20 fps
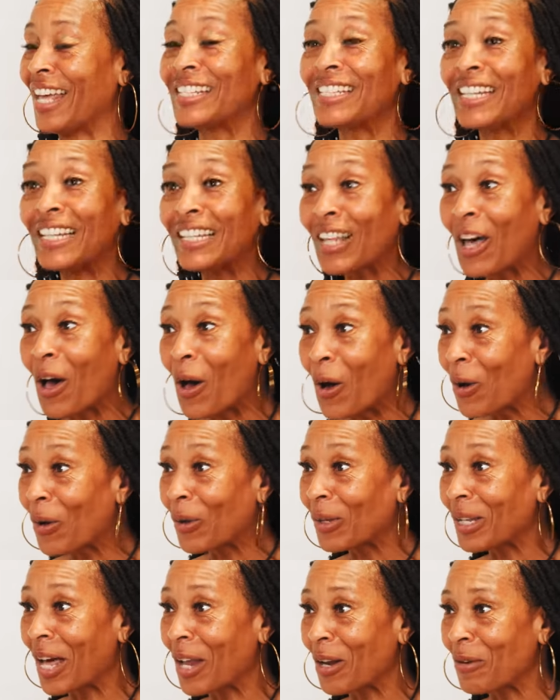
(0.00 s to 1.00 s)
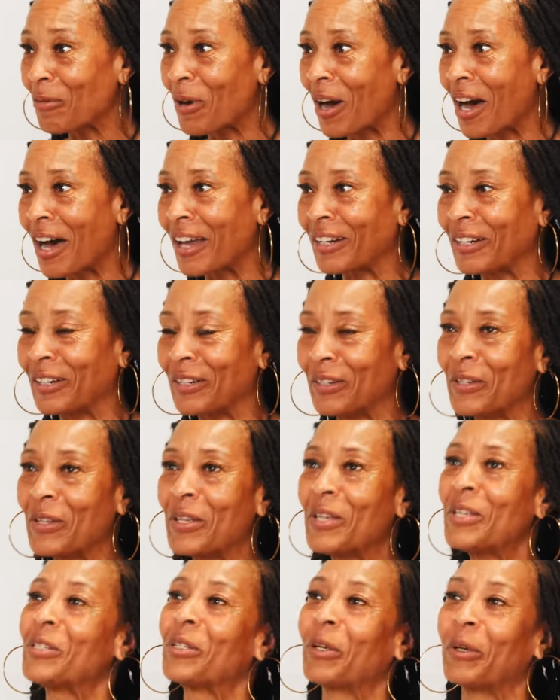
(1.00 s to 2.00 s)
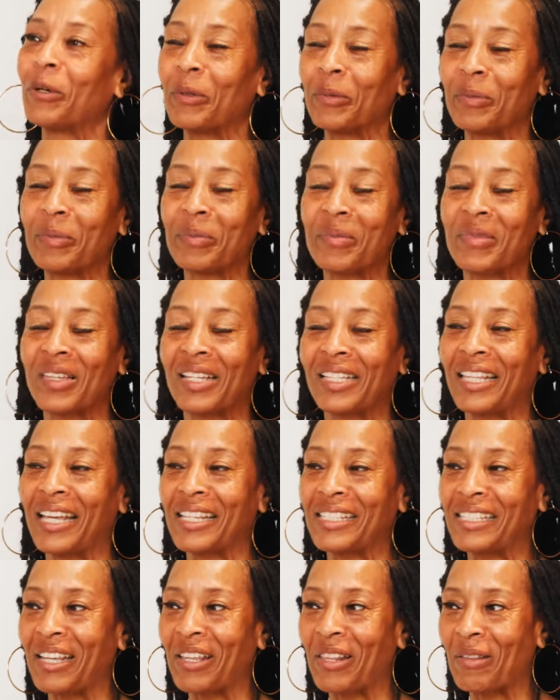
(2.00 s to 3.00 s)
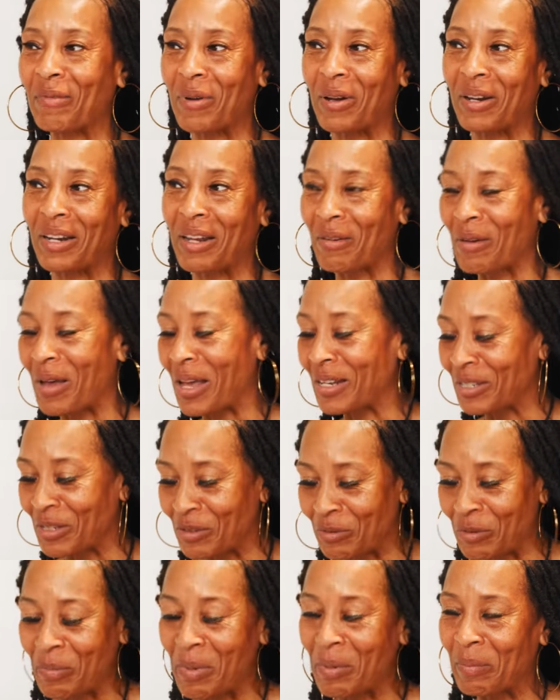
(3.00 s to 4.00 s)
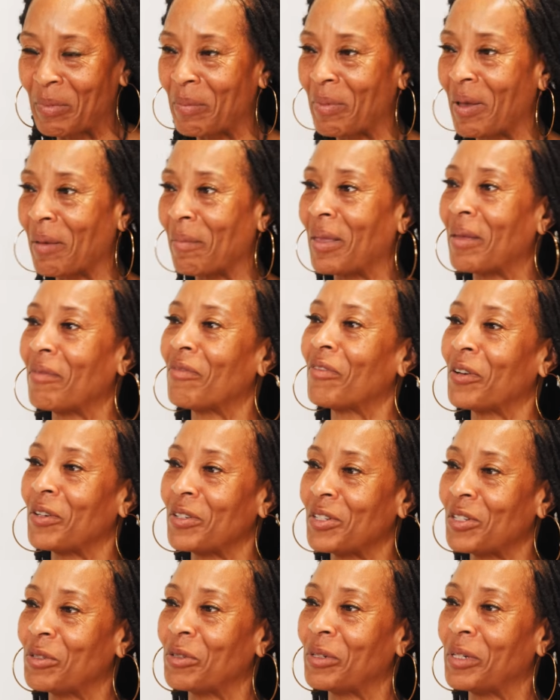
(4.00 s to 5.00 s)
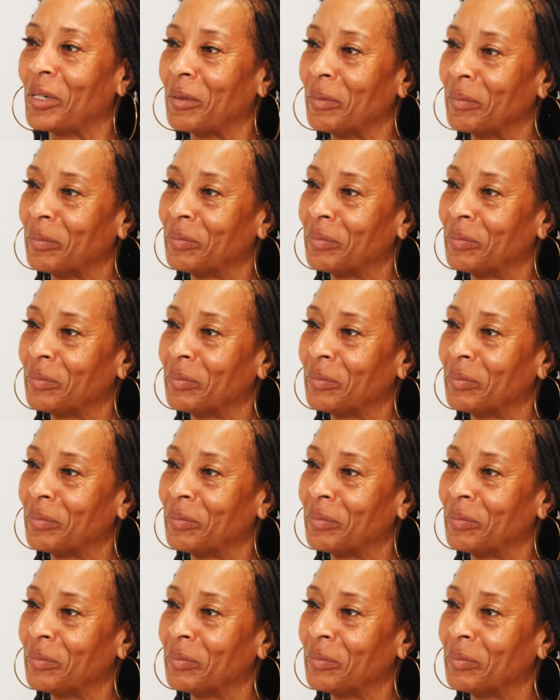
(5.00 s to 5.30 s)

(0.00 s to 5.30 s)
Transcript: That's a whole lot of water. So that's the other part I just remember about my first trip.